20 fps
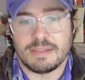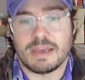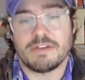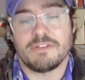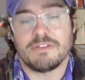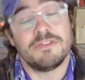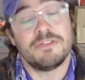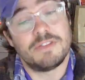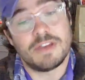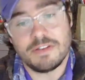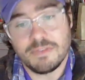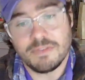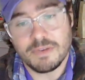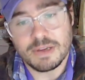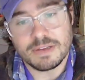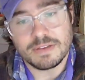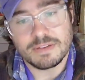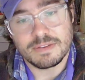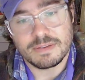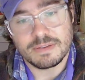That
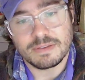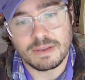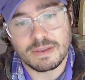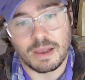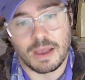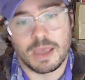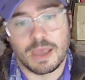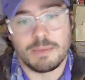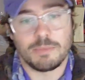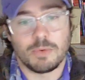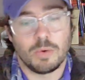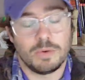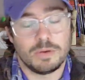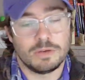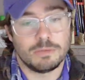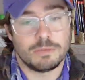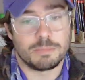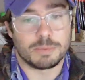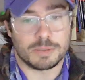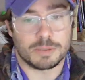favorite, I'm
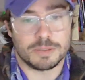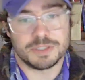going to